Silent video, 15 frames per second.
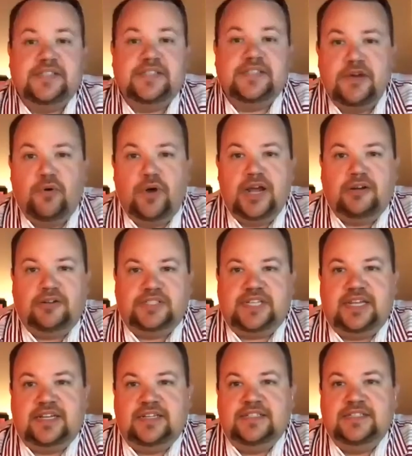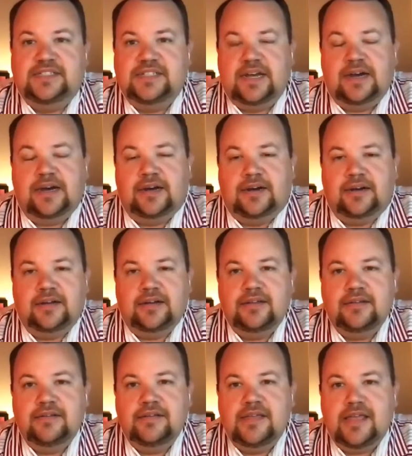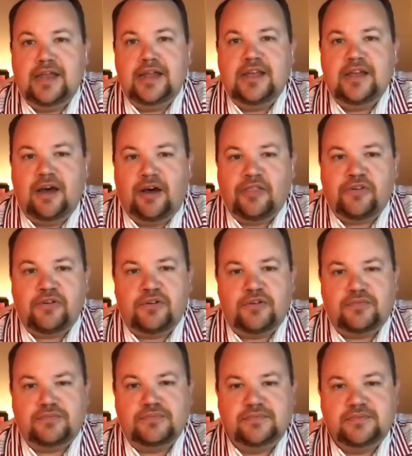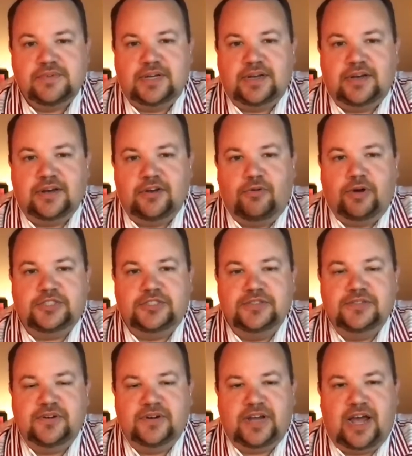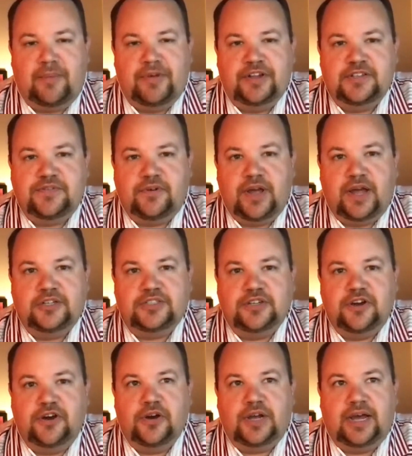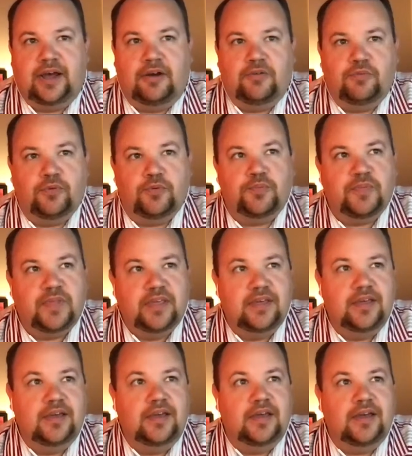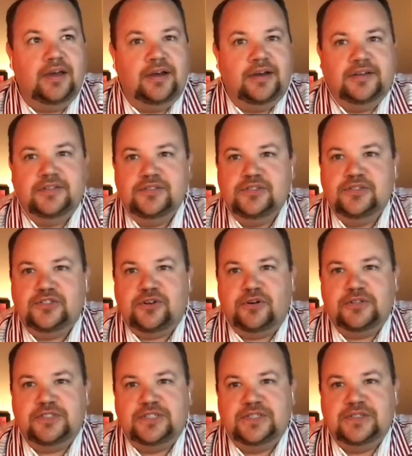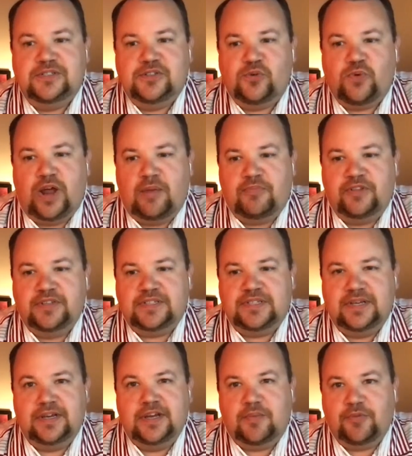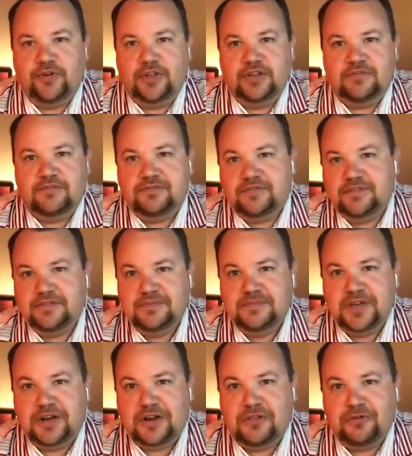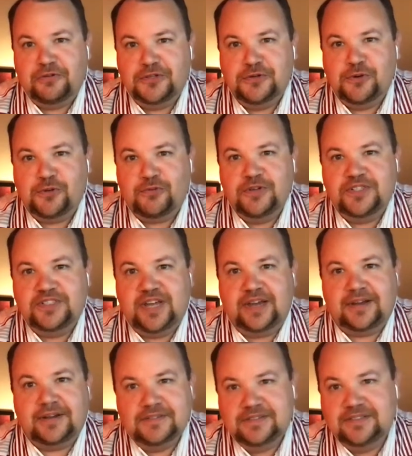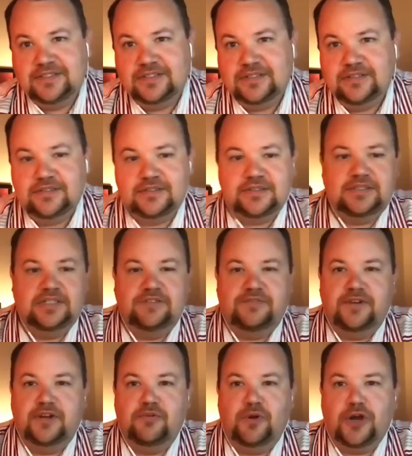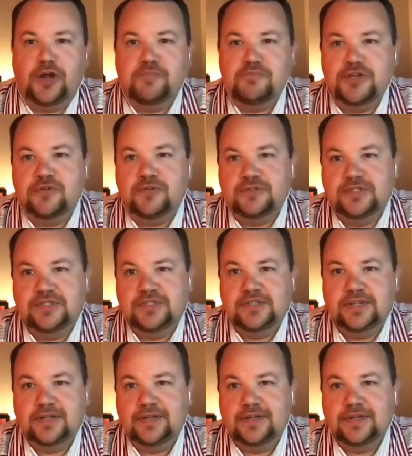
anyone else has any other questions or comments for Ashley or Kyle, we'll start to wrap this thing up. We'll give another 2 or 3 seconds, see if anyone unmutes.